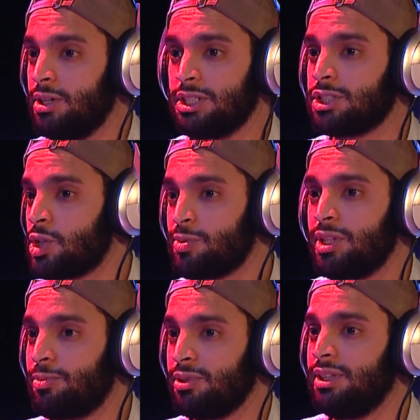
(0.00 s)
He just
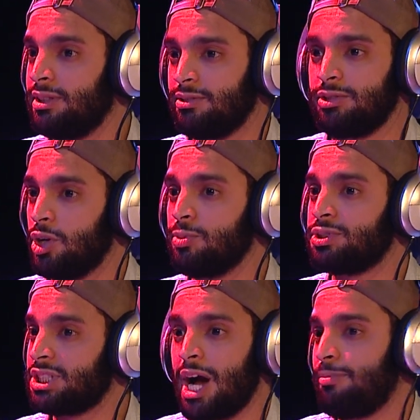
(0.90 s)
opened up a dope
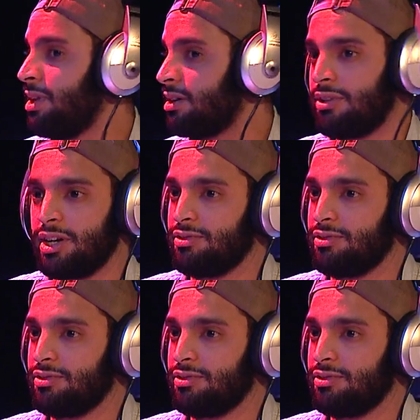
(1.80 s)
shop like right